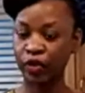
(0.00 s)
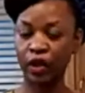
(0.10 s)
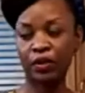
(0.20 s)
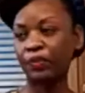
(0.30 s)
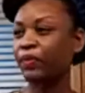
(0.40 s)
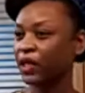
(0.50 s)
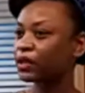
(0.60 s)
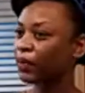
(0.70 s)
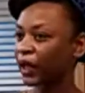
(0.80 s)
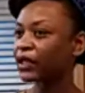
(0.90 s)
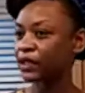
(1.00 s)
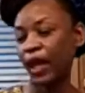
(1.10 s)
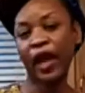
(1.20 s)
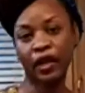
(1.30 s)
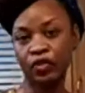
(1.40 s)
It makes it like a
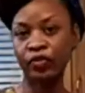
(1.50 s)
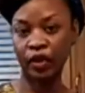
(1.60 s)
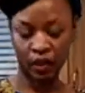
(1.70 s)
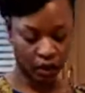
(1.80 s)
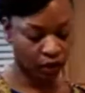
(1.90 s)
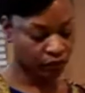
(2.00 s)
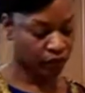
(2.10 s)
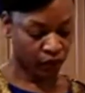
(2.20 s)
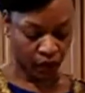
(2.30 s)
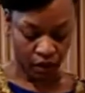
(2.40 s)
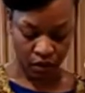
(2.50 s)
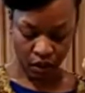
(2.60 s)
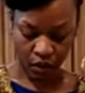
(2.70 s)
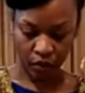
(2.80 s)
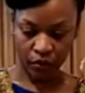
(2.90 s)
snack. It's really good.
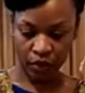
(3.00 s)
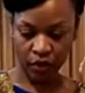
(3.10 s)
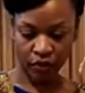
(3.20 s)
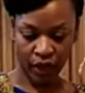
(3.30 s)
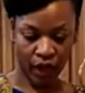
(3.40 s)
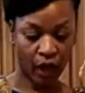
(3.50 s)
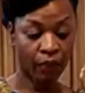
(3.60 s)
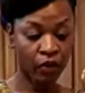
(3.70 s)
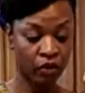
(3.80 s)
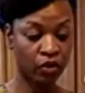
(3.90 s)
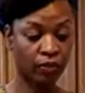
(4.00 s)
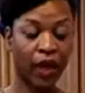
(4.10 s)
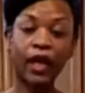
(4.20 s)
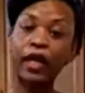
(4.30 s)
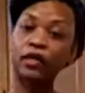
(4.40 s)
So you can do that. I'm going to use
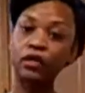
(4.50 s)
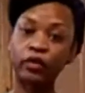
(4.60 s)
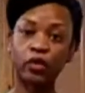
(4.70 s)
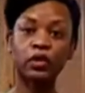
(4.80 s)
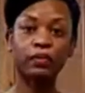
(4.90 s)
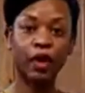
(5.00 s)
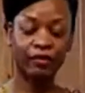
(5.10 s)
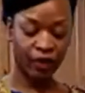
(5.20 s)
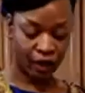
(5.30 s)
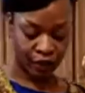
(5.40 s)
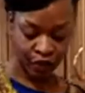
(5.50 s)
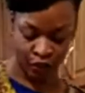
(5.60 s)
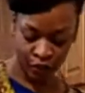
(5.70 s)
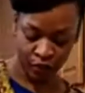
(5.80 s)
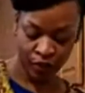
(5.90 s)
my hands to throw some love in here
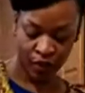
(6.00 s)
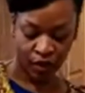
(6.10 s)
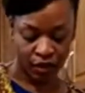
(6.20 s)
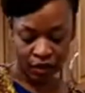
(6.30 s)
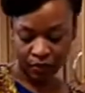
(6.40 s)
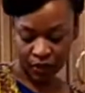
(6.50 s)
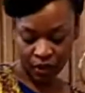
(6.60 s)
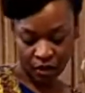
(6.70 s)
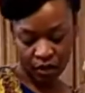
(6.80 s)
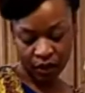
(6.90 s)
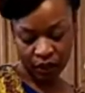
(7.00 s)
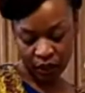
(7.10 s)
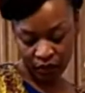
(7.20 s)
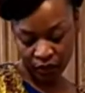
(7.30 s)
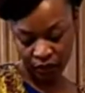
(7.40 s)
too. Just mix it all
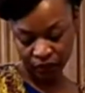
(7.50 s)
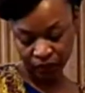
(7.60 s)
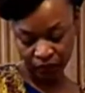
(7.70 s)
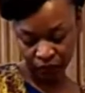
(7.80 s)
together.